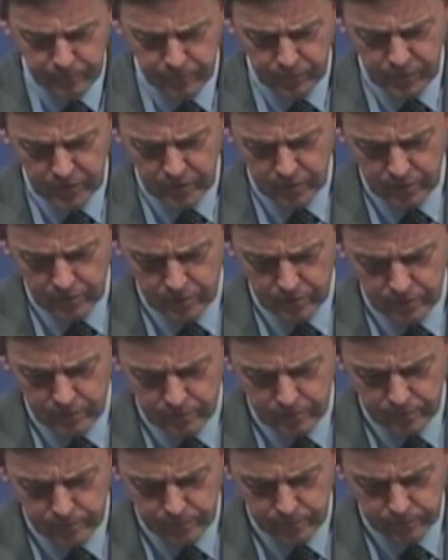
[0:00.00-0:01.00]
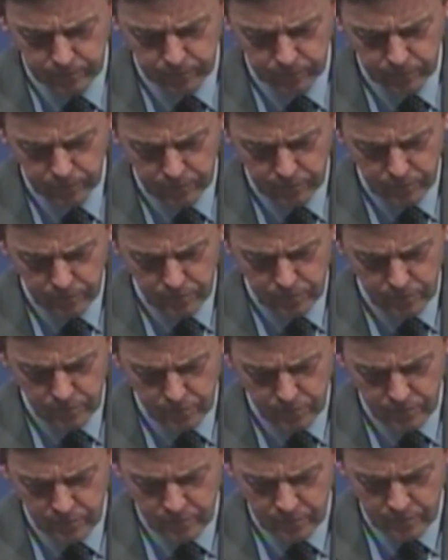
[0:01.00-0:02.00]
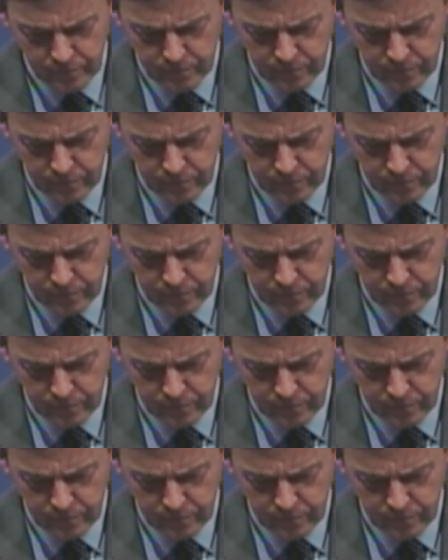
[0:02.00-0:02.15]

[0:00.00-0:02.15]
(no one is talking)